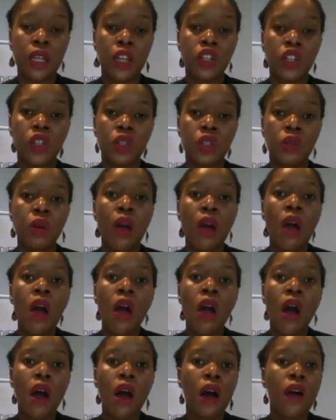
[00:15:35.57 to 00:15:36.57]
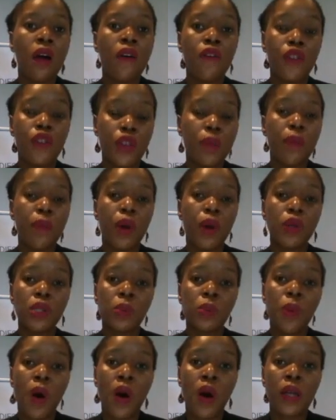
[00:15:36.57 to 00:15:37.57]
issue are, for the
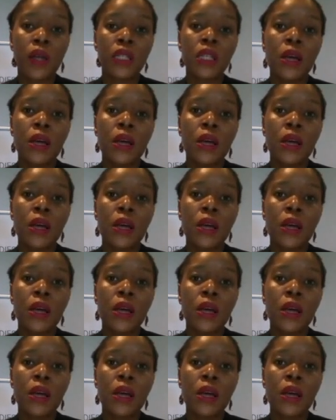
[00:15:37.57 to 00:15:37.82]
most part,